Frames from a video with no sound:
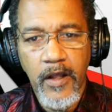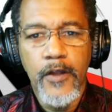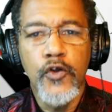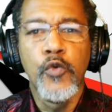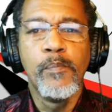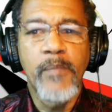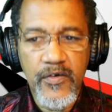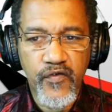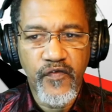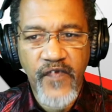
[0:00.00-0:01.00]
You must
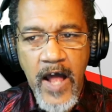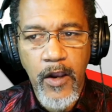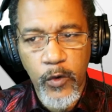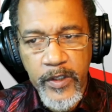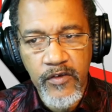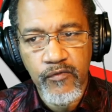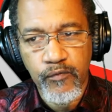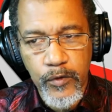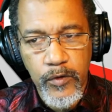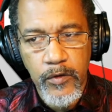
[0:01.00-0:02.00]
follow his
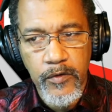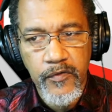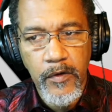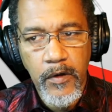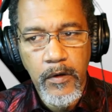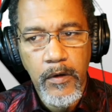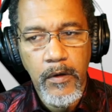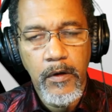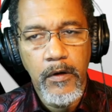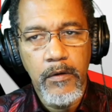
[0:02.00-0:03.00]
rules.
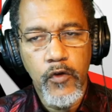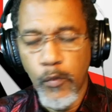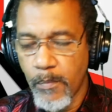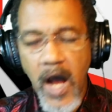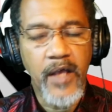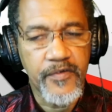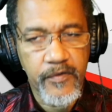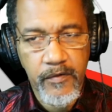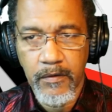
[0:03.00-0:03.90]
You must.